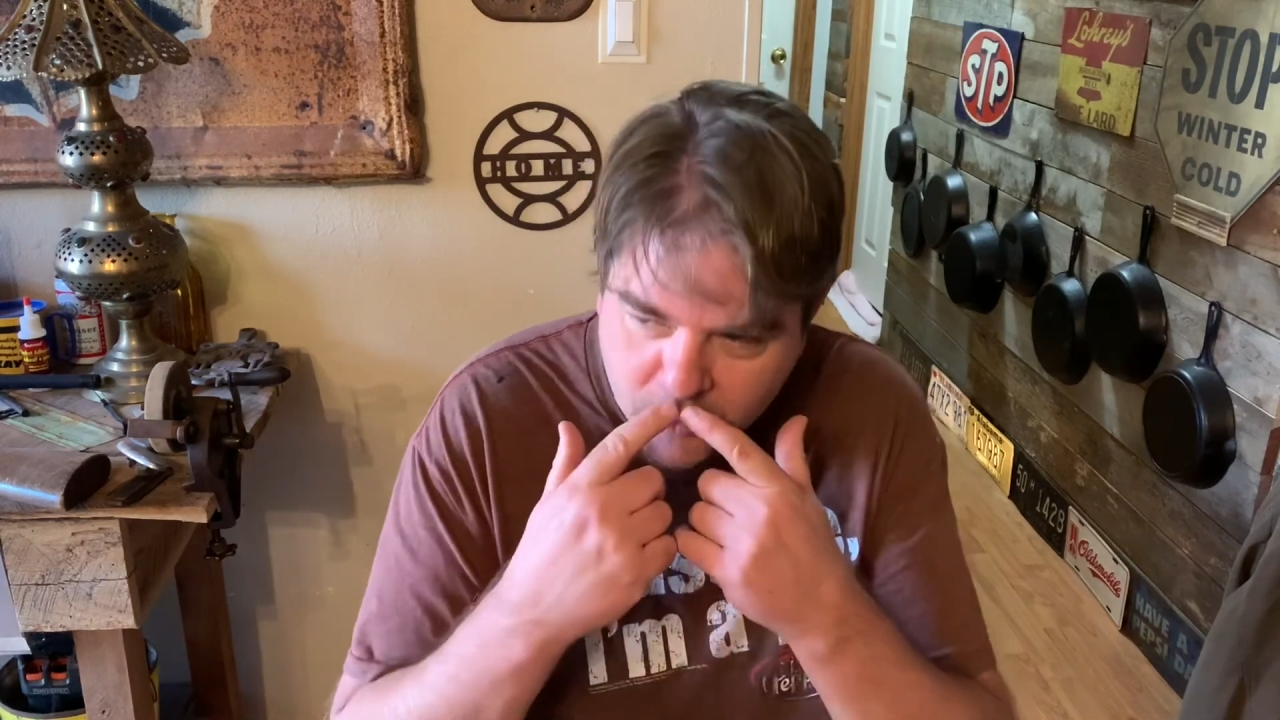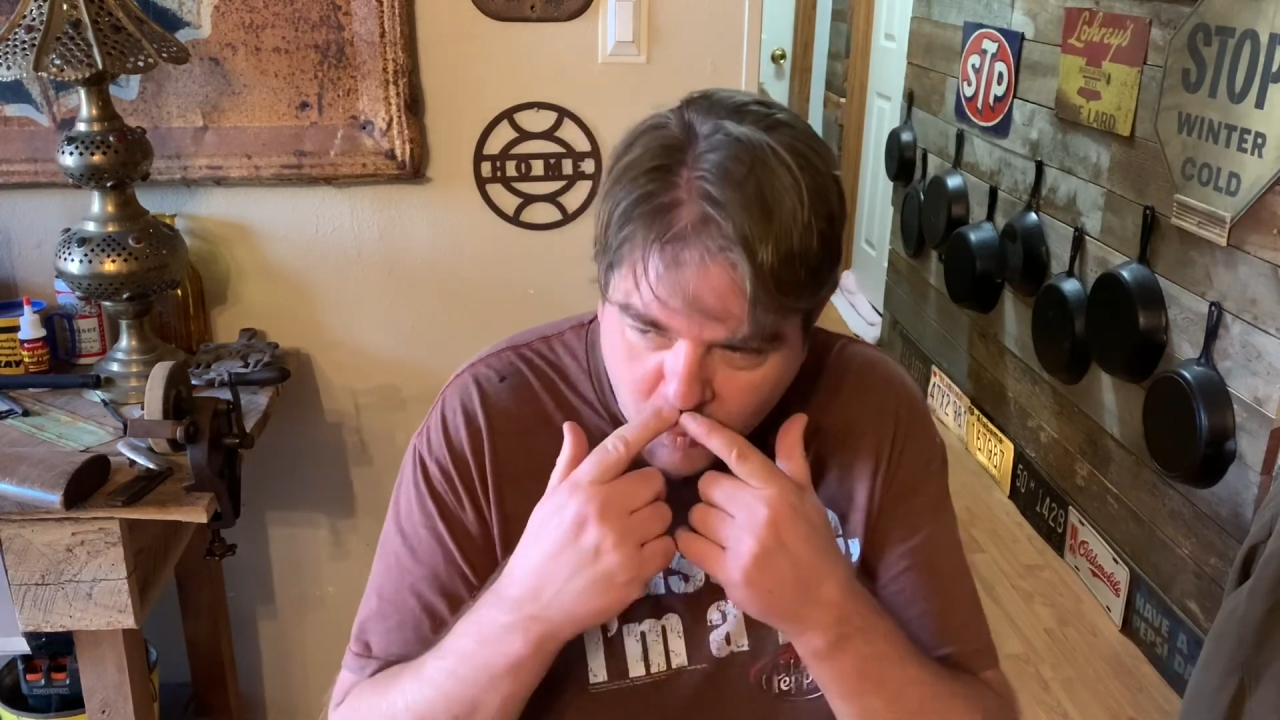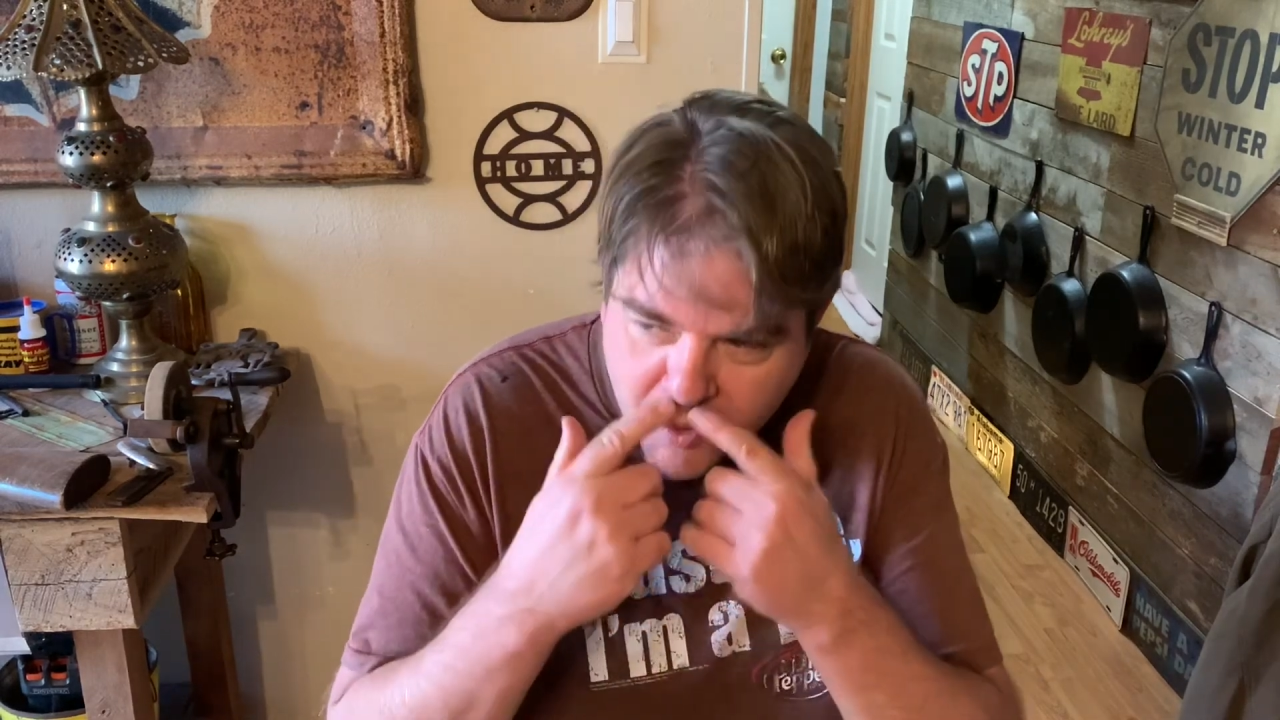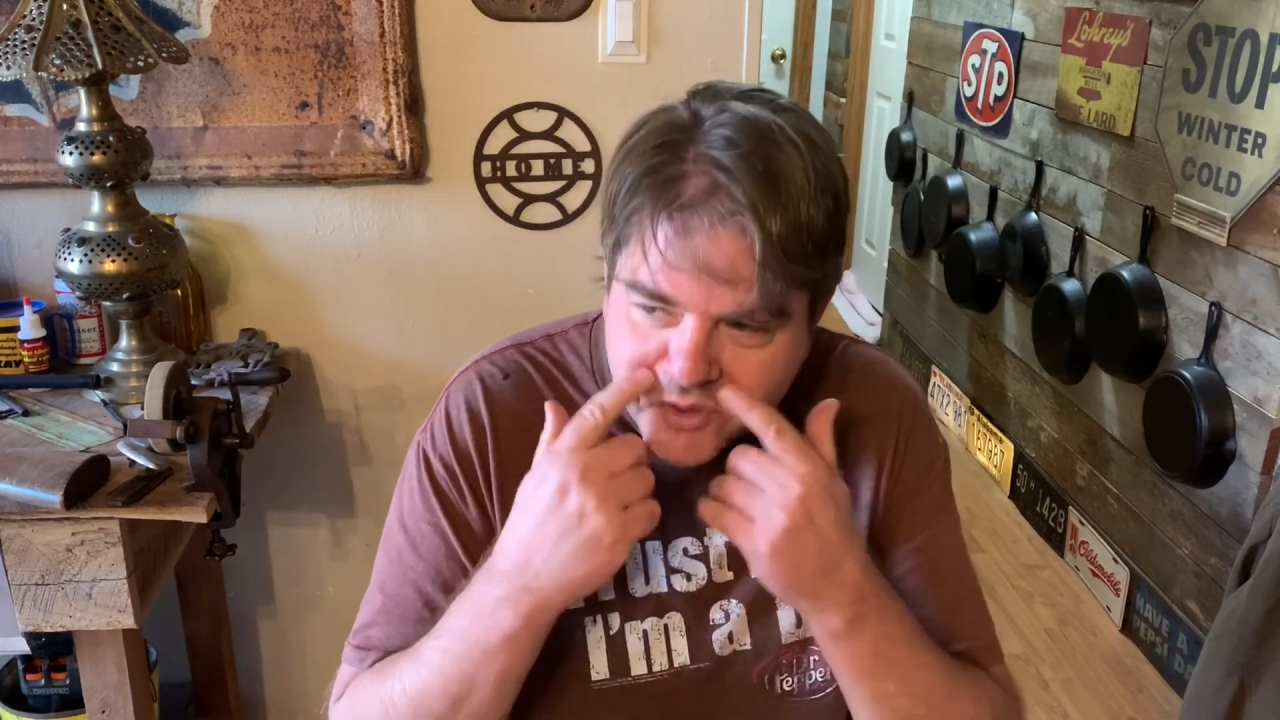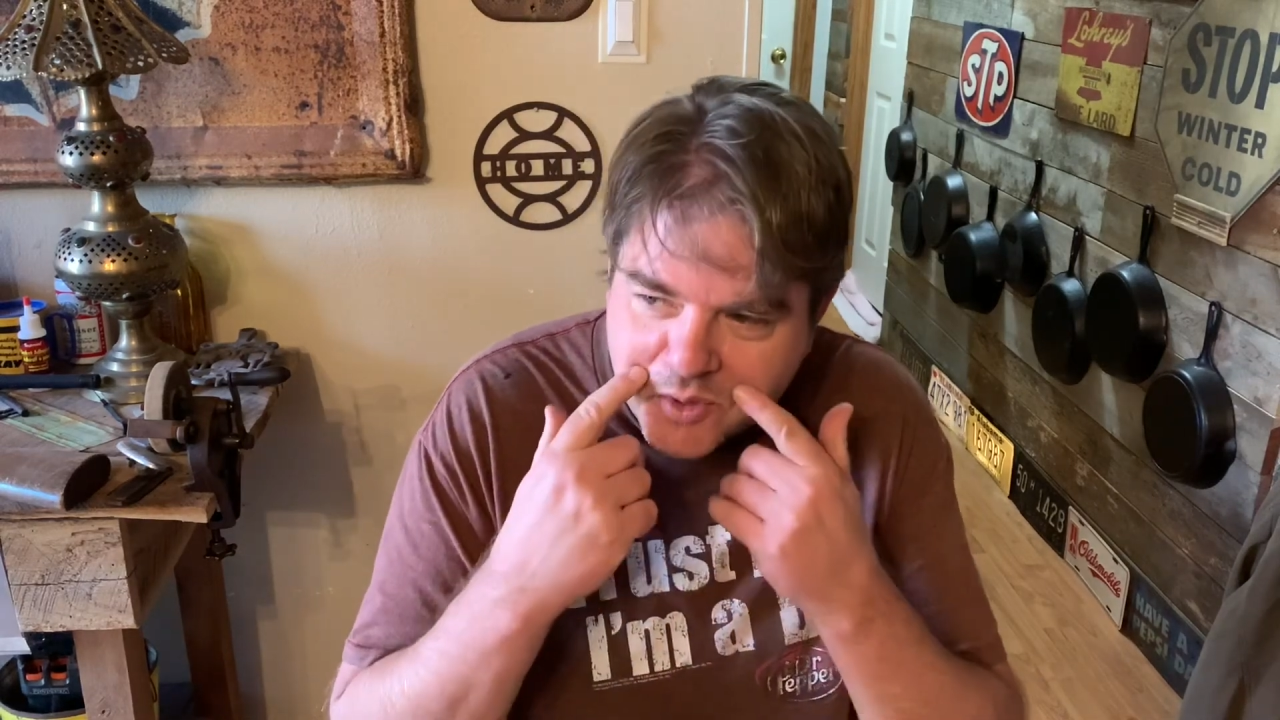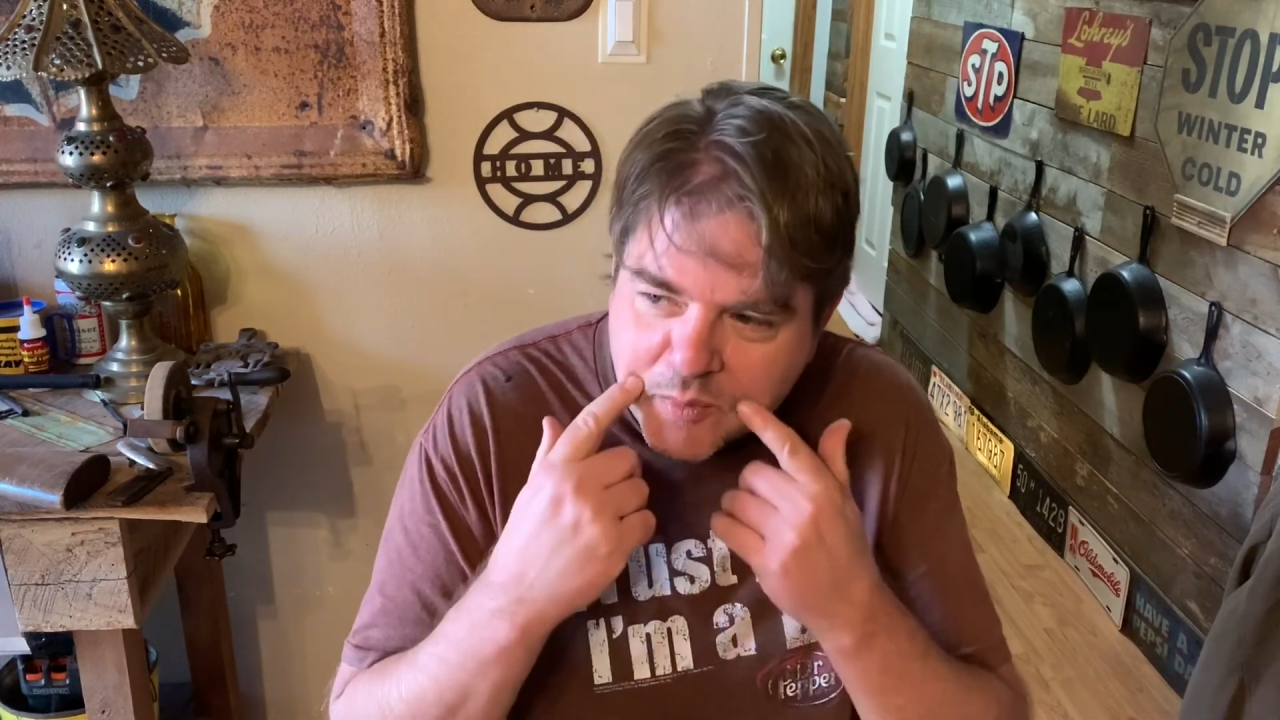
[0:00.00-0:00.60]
with the